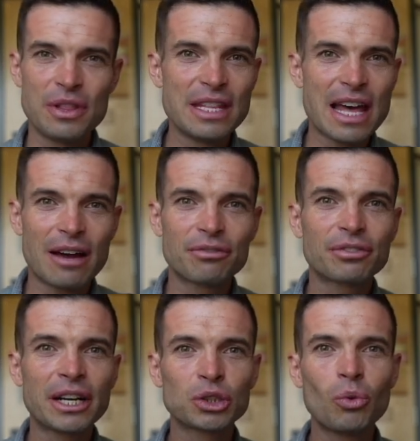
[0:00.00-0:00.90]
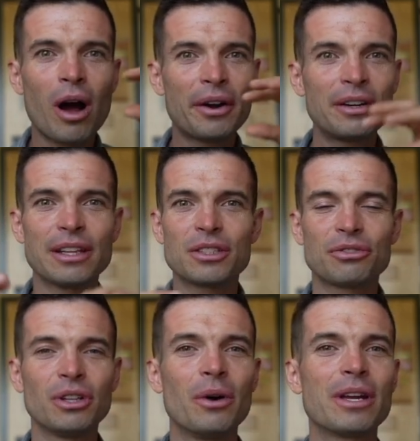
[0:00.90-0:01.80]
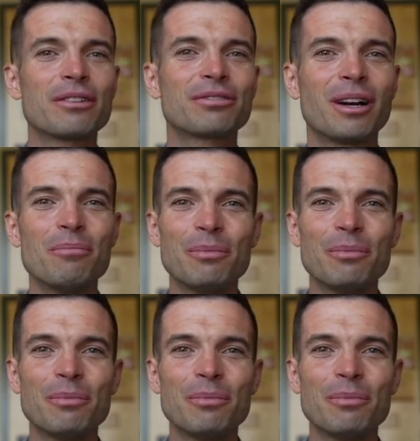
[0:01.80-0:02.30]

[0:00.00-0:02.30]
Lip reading: that fresh water that's flowing from